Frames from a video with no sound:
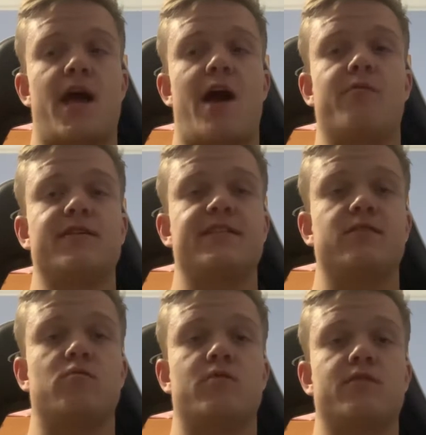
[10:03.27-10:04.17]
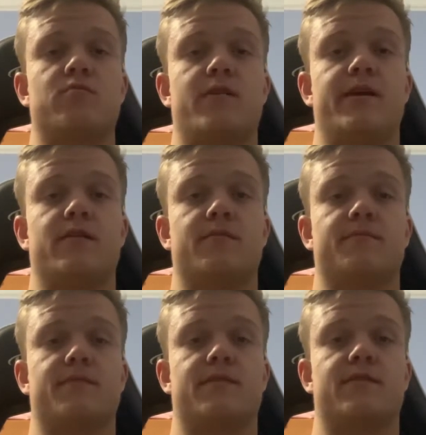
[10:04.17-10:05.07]
I want to see the ones where
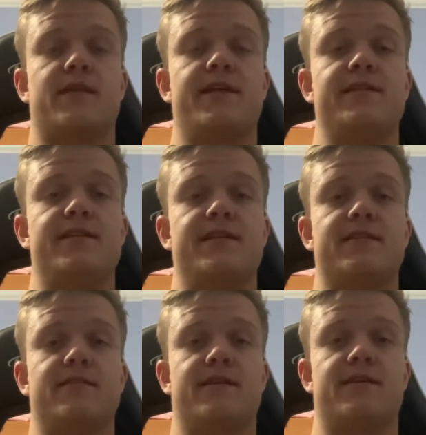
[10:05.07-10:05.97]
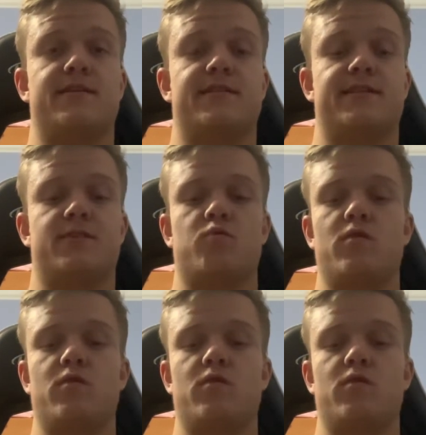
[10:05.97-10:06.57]
they didn't get assists.